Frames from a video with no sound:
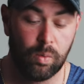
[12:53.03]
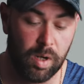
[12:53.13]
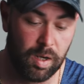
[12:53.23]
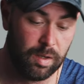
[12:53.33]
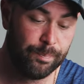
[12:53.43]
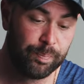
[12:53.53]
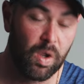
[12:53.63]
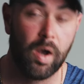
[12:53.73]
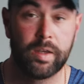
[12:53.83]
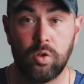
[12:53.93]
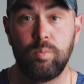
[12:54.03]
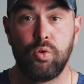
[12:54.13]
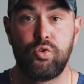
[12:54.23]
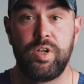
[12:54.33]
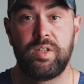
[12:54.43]
Well, I call
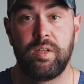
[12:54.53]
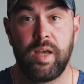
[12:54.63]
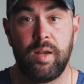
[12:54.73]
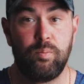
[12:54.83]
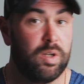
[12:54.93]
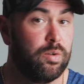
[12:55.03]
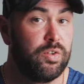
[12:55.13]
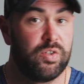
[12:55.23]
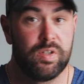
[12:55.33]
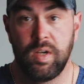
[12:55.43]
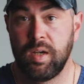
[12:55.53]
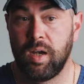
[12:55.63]
bullshit to that because